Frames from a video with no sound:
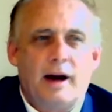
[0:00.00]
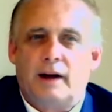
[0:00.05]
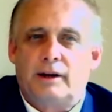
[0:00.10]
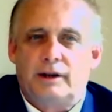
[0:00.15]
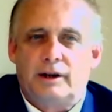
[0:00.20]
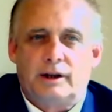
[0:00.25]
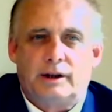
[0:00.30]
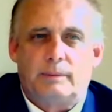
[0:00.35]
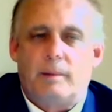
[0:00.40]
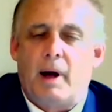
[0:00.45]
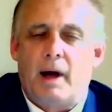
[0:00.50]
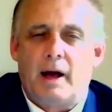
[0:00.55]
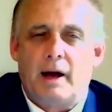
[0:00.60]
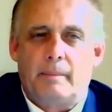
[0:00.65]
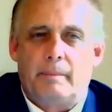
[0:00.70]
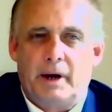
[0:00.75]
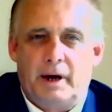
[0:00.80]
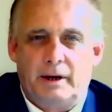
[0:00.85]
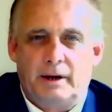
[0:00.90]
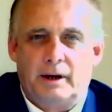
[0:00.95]
not just
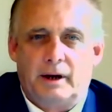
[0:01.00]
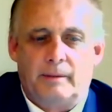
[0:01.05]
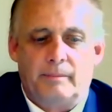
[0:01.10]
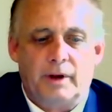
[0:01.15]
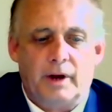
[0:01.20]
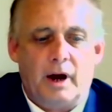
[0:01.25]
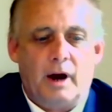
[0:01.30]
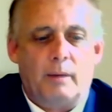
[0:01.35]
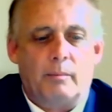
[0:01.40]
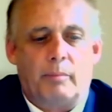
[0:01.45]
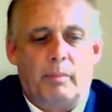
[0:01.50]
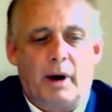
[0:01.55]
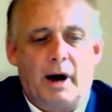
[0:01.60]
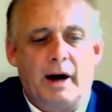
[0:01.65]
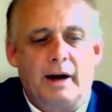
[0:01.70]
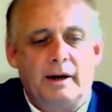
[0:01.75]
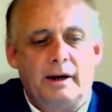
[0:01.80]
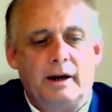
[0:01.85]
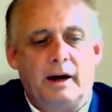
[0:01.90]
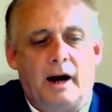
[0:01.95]
my opinion,
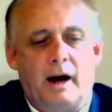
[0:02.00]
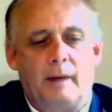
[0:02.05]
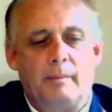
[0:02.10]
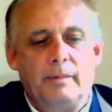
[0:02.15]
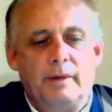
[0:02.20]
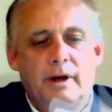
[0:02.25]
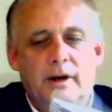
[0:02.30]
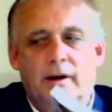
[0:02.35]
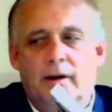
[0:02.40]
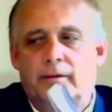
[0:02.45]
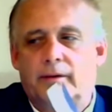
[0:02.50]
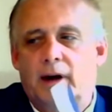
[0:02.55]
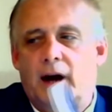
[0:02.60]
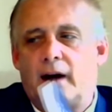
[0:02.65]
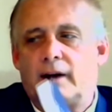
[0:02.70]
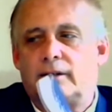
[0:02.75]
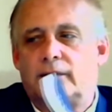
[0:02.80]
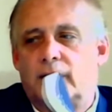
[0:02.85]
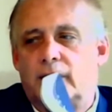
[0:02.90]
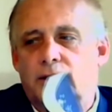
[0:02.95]
but here I've
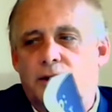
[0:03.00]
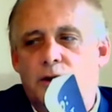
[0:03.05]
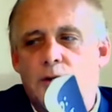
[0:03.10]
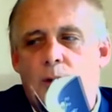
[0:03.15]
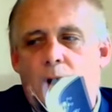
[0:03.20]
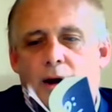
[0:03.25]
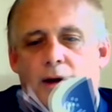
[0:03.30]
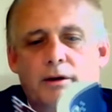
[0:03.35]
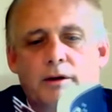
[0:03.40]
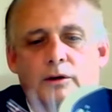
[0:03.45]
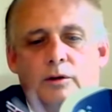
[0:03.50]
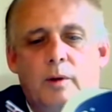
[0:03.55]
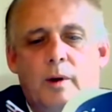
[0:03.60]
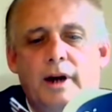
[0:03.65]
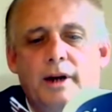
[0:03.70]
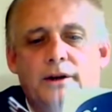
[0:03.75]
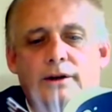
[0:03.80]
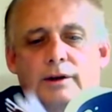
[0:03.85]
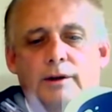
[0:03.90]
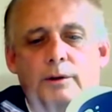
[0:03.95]
got
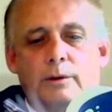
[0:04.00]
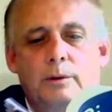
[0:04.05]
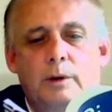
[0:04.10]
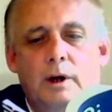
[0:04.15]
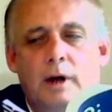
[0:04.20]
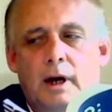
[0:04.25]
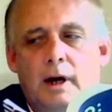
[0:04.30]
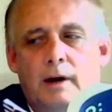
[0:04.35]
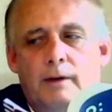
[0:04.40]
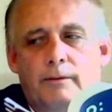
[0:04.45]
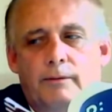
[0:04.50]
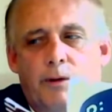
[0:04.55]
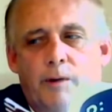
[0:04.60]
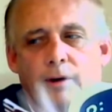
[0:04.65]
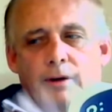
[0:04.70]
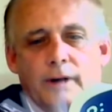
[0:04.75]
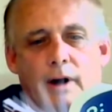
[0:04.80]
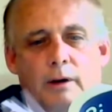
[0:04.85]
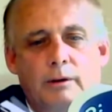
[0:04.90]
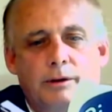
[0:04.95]
222
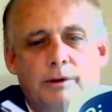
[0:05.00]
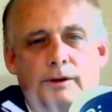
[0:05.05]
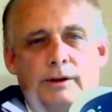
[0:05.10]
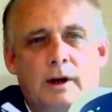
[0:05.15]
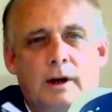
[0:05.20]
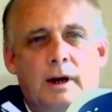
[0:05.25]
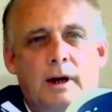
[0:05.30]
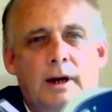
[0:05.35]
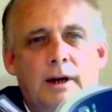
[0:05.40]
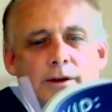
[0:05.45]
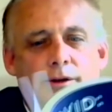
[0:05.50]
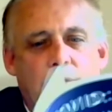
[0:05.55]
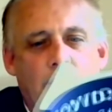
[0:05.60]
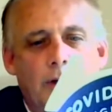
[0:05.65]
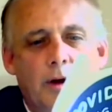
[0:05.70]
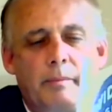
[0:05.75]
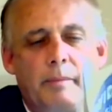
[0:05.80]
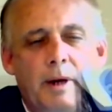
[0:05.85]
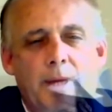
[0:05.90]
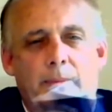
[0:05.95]
footnotes
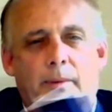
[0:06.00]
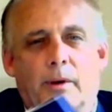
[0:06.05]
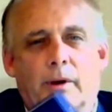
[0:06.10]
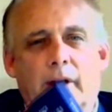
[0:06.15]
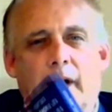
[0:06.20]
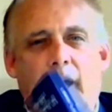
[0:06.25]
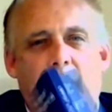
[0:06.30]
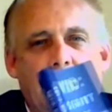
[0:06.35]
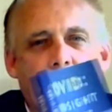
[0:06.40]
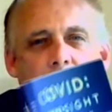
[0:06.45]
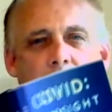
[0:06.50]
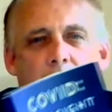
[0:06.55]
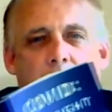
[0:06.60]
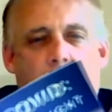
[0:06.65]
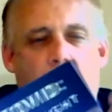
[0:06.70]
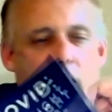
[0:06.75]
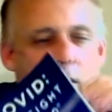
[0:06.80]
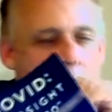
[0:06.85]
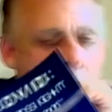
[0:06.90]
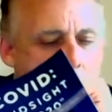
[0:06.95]
so that people can
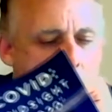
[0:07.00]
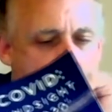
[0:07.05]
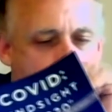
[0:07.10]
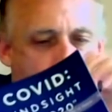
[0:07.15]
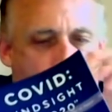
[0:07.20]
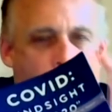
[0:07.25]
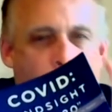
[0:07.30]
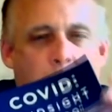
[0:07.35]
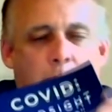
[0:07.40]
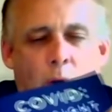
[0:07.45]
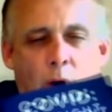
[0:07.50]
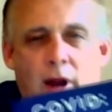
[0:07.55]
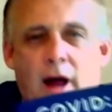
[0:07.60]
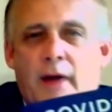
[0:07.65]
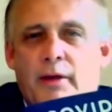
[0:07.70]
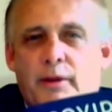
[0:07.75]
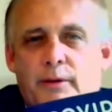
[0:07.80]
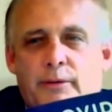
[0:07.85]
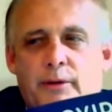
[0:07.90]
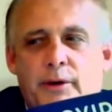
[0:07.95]

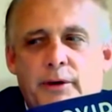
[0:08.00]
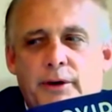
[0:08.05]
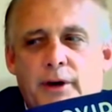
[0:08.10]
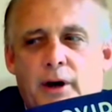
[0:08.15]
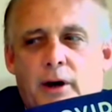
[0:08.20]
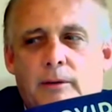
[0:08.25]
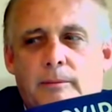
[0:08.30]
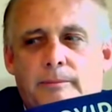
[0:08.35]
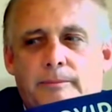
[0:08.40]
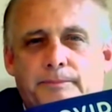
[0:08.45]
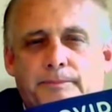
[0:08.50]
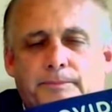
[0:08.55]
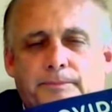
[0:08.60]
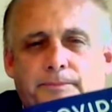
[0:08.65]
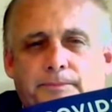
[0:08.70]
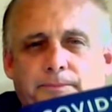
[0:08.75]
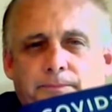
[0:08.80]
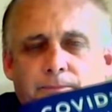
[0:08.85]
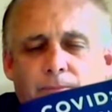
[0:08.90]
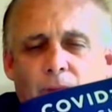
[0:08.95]
pull out the footnote
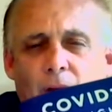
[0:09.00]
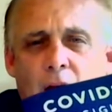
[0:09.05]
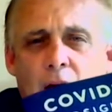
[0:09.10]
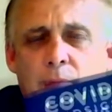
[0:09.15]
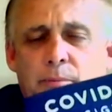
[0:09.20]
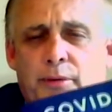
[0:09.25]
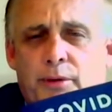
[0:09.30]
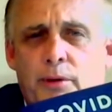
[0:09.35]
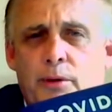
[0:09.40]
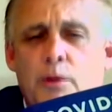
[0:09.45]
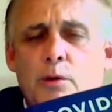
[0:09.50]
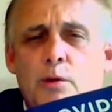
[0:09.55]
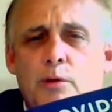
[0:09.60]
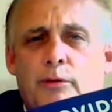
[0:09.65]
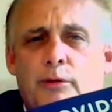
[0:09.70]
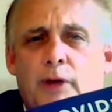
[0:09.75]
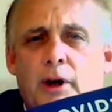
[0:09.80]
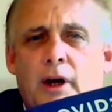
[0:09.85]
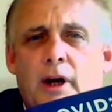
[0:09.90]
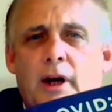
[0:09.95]
and
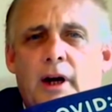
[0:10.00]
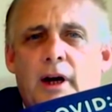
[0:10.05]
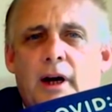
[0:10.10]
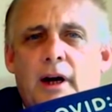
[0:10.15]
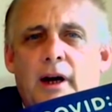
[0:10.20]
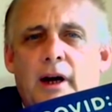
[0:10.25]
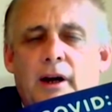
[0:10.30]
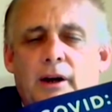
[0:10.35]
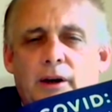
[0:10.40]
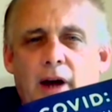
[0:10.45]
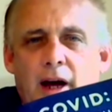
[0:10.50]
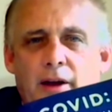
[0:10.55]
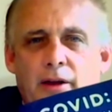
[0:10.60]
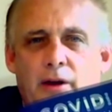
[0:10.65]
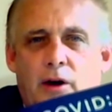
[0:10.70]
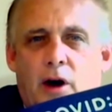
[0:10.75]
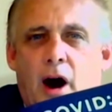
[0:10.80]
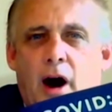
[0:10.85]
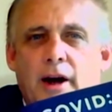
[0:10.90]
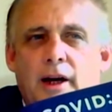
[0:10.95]
prove
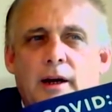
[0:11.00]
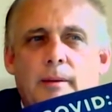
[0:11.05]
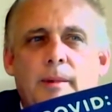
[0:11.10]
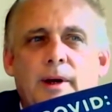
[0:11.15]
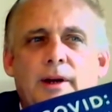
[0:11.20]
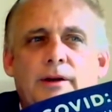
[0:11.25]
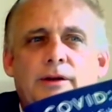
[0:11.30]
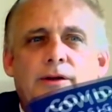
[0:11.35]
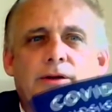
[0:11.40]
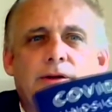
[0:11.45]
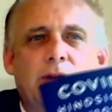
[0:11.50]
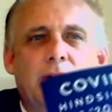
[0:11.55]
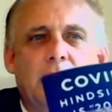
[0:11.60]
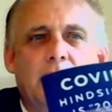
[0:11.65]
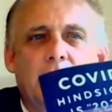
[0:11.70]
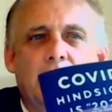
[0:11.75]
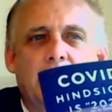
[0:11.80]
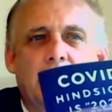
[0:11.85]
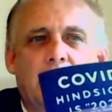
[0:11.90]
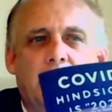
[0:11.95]
in their
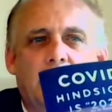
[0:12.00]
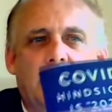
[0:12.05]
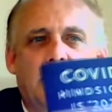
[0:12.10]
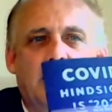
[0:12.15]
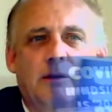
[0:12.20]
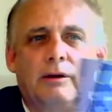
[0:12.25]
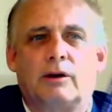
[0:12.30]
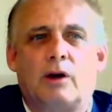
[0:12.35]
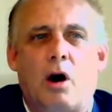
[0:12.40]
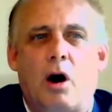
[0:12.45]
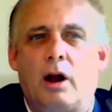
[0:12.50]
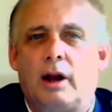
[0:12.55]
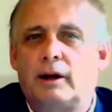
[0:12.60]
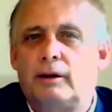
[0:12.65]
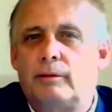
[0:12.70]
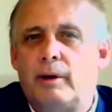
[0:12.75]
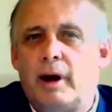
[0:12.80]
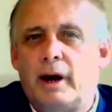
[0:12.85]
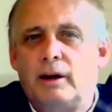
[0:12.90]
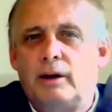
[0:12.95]
arguments, in
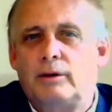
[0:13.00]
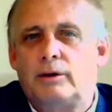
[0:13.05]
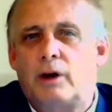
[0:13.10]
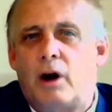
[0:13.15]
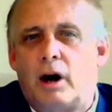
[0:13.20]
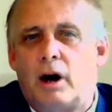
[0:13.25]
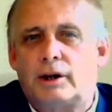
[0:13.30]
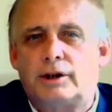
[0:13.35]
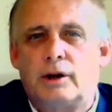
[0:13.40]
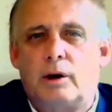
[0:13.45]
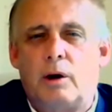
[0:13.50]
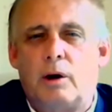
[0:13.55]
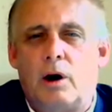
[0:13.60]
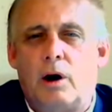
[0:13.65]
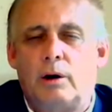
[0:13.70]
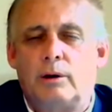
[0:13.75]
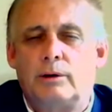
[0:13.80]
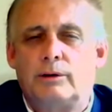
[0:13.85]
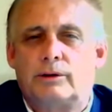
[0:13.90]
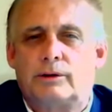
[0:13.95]
calling radio talk
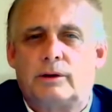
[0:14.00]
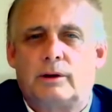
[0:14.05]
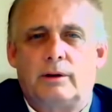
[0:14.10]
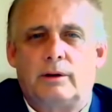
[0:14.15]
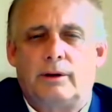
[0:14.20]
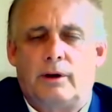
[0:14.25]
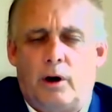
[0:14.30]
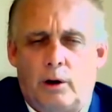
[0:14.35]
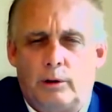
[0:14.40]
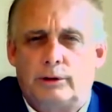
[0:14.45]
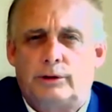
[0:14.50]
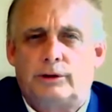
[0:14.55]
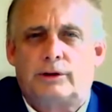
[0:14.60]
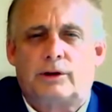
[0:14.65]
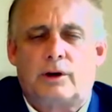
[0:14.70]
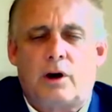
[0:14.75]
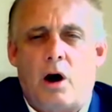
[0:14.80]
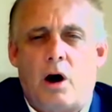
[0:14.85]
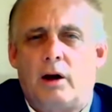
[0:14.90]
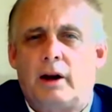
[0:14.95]
show hosts, the
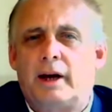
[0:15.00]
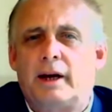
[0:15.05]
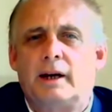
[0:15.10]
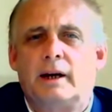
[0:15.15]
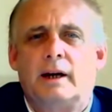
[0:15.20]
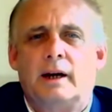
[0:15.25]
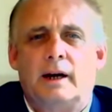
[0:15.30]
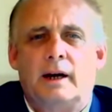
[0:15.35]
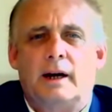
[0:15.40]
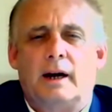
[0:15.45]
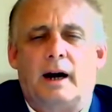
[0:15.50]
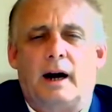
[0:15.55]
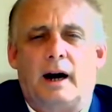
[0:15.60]
hosts calling